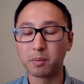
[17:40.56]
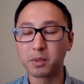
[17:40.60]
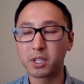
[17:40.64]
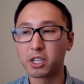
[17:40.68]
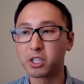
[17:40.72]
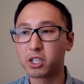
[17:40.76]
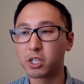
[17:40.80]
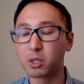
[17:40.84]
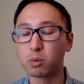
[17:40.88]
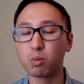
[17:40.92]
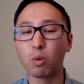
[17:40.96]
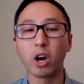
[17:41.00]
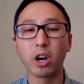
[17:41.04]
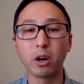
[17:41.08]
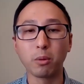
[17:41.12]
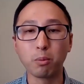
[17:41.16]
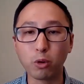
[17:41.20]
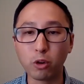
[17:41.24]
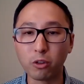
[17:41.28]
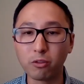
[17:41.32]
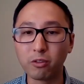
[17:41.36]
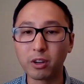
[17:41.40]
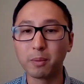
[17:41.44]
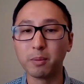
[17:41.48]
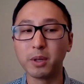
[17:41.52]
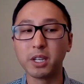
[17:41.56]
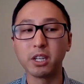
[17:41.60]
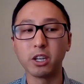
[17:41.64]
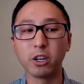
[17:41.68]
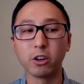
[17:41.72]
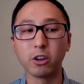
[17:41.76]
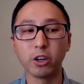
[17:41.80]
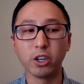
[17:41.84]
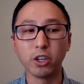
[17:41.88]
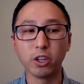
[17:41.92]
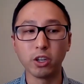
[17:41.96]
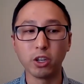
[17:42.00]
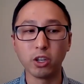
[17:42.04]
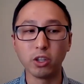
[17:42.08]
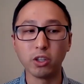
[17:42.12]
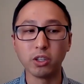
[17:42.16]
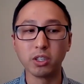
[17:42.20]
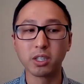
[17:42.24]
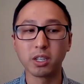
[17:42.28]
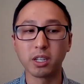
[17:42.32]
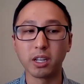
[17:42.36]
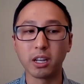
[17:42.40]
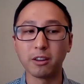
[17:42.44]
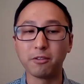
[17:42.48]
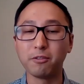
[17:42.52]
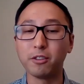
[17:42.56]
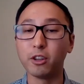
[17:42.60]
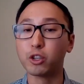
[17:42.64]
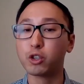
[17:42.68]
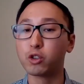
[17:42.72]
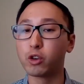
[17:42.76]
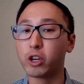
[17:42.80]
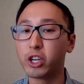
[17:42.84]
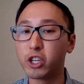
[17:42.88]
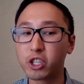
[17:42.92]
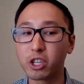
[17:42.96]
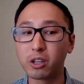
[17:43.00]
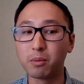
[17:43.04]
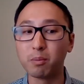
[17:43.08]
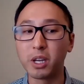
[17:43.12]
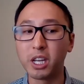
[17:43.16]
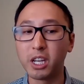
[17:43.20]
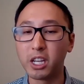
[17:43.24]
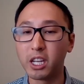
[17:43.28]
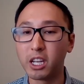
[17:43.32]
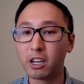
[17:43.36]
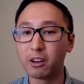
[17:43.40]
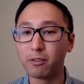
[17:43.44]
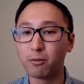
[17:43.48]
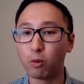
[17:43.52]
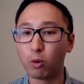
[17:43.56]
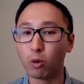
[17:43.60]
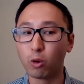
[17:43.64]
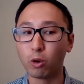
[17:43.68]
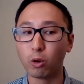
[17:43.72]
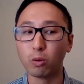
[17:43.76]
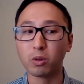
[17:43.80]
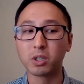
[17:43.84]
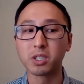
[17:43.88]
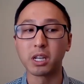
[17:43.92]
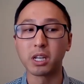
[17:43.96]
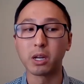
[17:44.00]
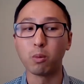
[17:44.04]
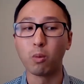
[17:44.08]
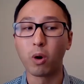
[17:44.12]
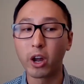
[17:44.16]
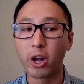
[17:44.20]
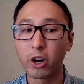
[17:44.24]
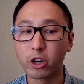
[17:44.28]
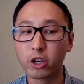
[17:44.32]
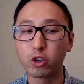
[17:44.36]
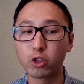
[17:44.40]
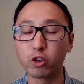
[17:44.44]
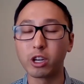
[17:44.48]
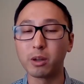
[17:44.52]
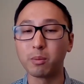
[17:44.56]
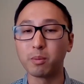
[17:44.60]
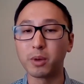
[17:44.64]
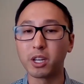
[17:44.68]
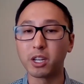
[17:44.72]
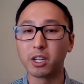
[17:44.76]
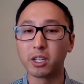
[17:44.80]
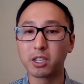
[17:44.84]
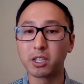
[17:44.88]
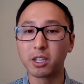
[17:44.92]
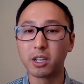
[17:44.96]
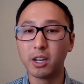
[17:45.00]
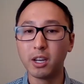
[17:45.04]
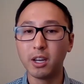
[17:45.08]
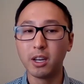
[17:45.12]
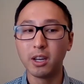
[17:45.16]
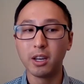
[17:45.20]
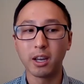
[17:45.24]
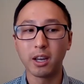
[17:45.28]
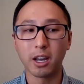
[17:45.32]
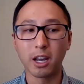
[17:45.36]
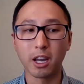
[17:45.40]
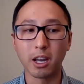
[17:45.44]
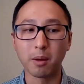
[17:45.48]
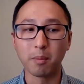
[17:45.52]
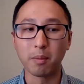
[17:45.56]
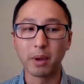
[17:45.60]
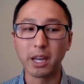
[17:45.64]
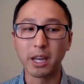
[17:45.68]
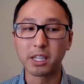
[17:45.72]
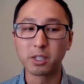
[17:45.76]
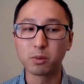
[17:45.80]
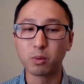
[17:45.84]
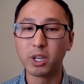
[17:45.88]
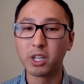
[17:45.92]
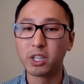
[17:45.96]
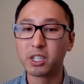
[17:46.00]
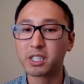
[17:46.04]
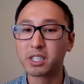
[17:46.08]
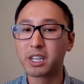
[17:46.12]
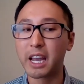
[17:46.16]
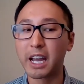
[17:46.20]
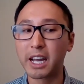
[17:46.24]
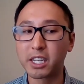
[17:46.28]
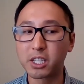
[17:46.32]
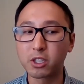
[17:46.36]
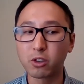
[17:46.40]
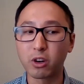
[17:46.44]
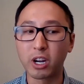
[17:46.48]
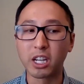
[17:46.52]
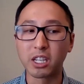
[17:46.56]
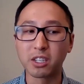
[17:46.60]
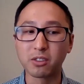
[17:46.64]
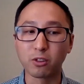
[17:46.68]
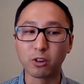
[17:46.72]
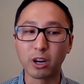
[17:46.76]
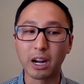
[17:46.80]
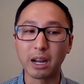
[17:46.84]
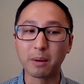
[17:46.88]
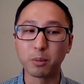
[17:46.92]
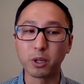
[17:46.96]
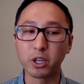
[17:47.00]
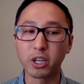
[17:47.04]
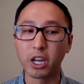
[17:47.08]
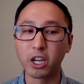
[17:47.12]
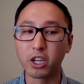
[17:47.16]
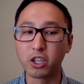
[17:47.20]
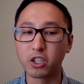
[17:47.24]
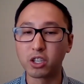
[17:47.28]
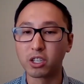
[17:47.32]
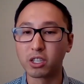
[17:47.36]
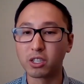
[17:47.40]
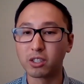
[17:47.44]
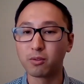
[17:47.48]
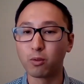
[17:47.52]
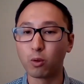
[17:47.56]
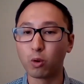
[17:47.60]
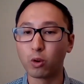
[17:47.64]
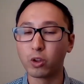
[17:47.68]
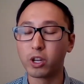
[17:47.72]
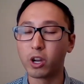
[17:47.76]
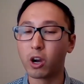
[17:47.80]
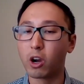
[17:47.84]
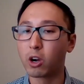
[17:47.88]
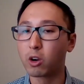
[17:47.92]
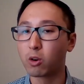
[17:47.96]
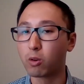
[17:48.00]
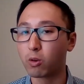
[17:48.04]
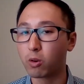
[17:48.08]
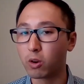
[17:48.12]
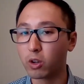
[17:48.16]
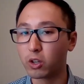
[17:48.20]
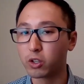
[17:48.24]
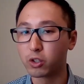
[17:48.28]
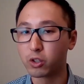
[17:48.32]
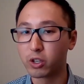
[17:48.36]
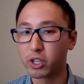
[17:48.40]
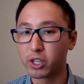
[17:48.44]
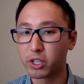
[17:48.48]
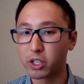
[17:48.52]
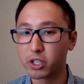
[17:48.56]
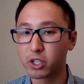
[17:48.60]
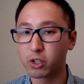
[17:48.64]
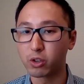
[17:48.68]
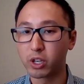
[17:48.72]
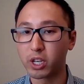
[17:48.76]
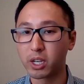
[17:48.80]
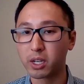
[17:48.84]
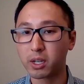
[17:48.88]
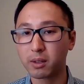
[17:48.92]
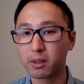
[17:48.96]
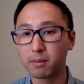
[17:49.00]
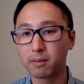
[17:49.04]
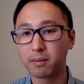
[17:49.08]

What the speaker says: such as waterproofing materials, filtration media for, say, water treatment, as well as gas transfer applications for the aquaculture industry.